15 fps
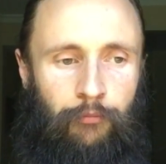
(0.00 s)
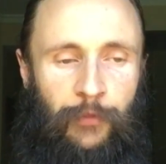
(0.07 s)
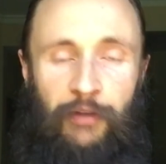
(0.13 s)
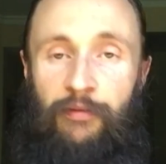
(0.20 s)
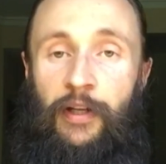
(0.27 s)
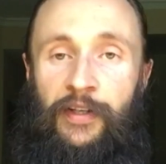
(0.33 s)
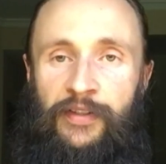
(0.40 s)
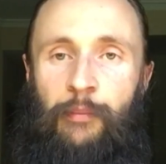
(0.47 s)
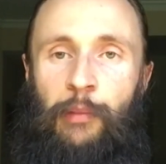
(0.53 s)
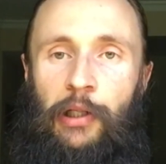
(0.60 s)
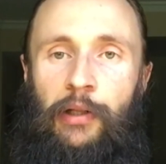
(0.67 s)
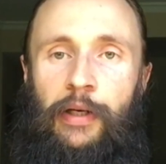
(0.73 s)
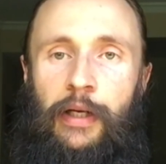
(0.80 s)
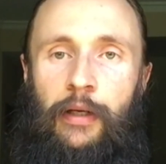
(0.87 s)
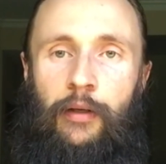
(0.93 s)

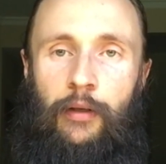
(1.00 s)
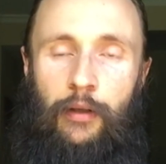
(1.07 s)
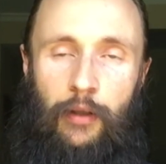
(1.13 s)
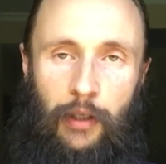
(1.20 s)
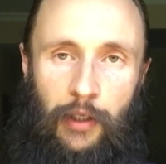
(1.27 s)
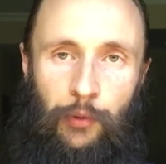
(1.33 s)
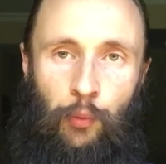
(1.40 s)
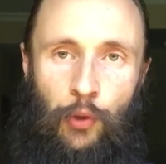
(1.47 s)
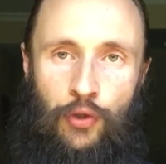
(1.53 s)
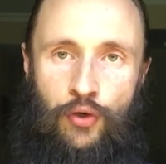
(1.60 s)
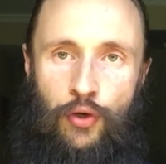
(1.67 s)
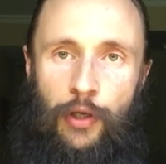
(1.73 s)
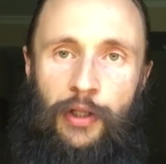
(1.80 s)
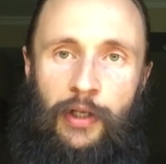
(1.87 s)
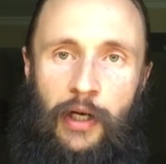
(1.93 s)
flexibility at
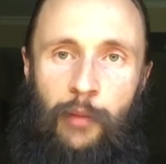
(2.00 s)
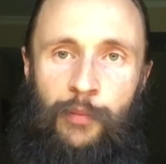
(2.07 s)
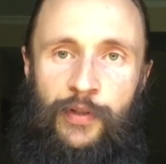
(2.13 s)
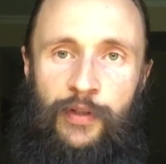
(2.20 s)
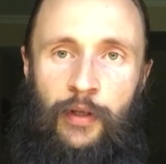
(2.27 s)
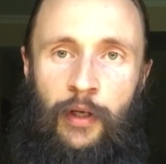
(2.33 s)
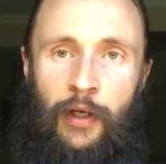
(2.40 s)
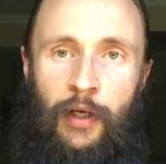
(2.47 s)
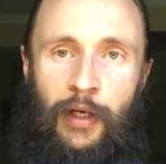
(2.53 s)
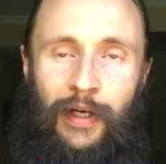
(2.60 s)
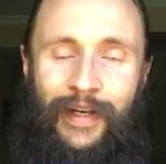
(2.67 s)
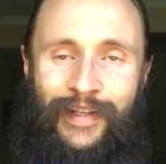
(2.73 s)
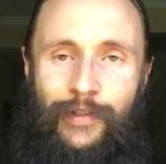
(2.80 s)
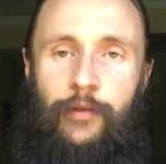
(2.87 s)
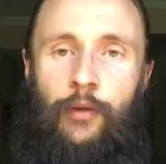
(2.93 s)
which it comes,
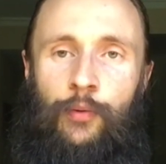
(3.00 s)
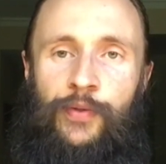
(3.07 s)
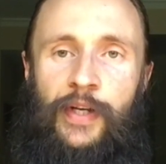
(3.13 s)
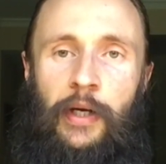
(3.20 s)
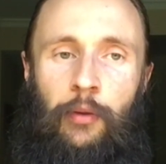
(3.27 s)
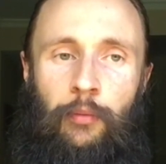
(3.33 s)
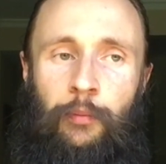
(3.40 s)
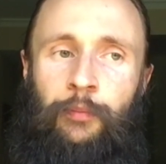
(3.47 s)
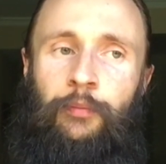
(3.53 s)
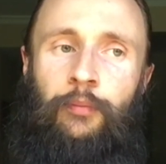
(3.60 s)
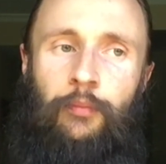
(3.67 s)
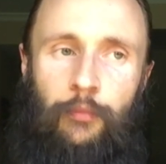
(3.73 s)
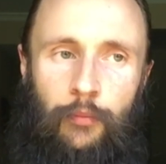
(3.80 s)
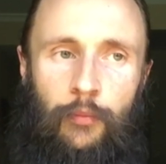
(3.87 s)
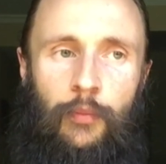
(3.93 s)
it slows down.
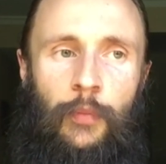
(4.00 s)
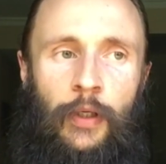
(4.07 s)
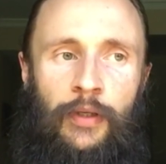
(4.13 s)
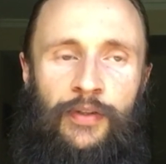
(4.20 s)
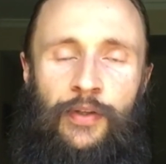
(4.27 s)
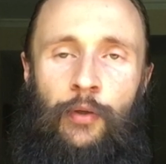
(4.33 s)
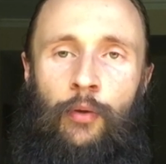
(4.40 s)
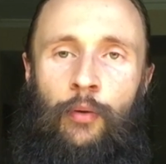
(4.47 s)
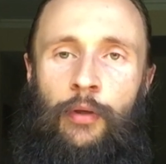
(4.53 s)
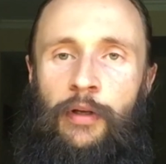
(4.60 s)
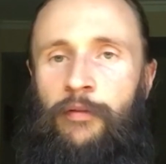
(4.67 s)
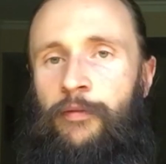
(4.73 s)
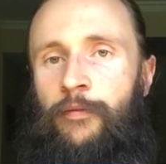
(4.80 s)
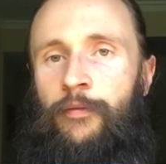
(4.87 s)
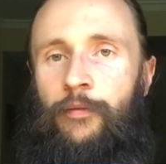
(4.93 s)
So
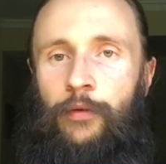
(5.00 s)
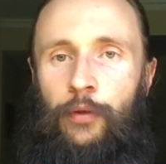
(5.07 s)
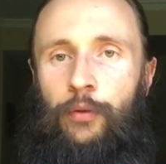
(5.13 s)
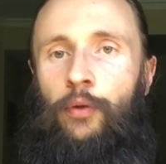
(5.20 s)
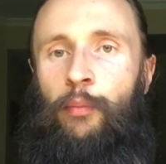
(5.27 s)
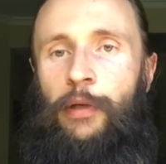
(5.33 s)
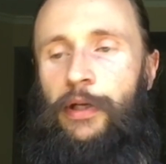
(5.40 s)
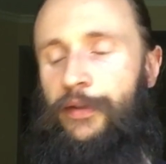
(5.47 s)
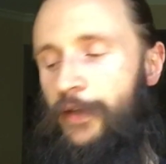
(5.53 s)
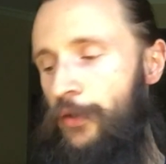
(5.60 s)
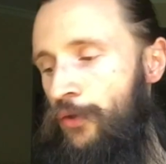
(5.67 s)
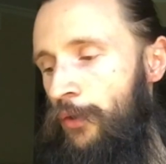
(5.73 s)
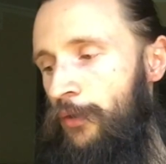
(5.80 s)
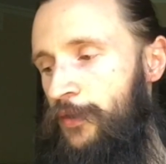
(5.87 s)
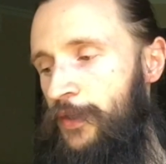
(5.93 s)
if you don't pay
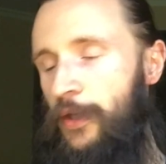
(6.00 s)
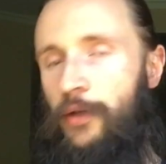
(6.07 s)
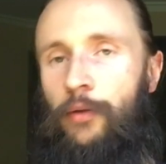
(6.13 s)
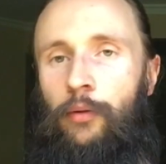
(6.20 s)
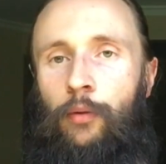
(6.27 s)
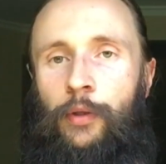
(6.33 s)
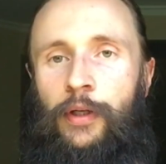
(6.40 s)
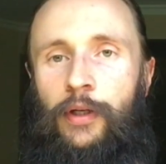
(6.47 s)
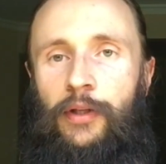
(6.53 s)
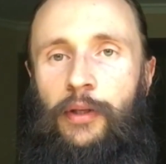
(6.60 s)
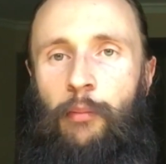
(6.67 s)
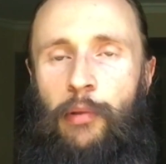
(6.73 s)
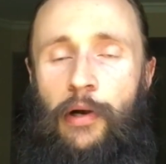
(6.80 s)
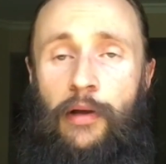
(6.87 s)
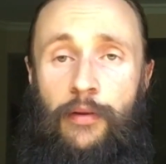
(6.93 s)
attention, say you're looking at
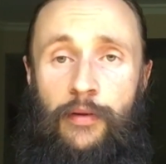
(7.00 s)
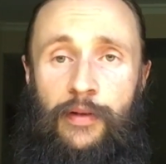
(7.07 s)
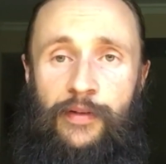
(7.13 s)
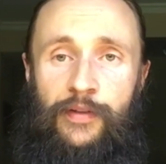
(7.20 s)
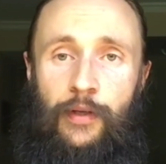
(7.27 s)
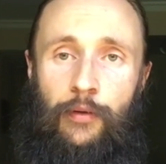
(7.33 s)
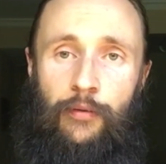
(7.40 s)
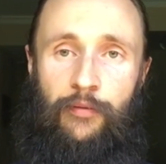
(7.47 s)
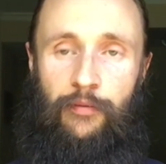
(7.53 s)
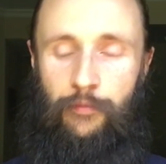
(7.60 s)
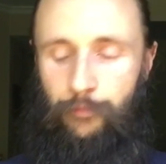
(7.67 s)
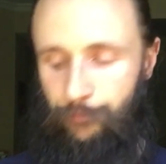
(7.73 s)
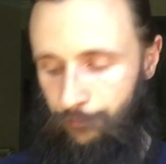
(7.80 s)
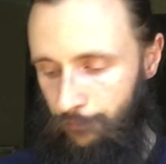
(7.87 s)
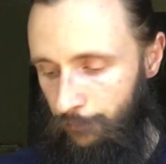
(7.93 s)
the breath instead of
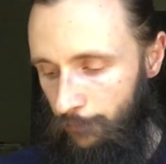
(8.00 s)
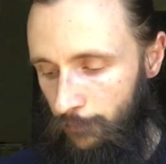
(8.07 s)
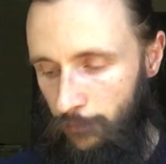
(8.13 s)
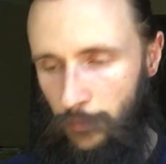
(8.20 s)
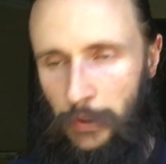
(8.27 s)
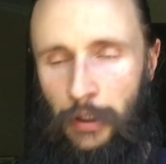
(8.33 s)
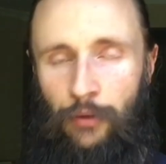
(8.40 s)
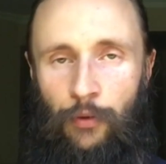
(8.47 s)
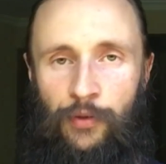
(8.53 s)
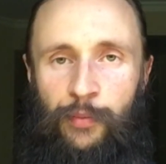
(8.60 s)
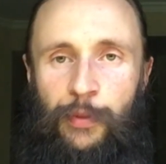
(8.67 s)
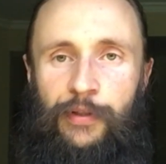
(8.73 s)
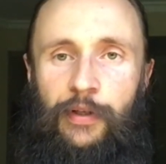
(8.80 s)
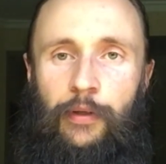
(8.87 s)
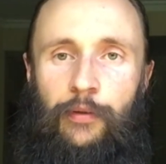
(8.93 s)
those
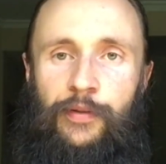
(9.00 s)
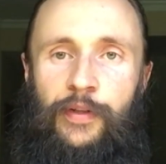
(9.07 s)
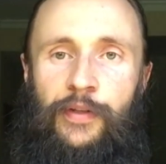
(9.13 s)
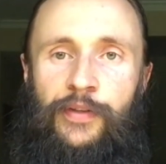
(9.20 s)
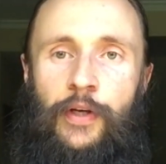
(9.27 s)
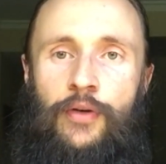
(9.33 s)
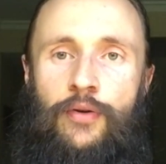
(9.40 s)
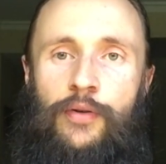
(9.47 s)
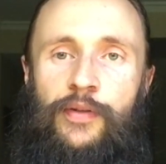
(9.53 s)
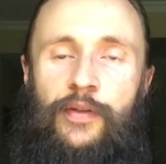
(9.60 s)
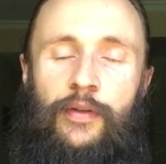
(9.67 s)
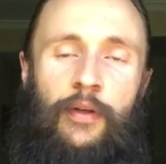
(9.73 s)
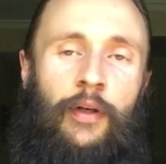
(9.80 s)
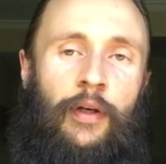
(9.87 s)
particular sensations,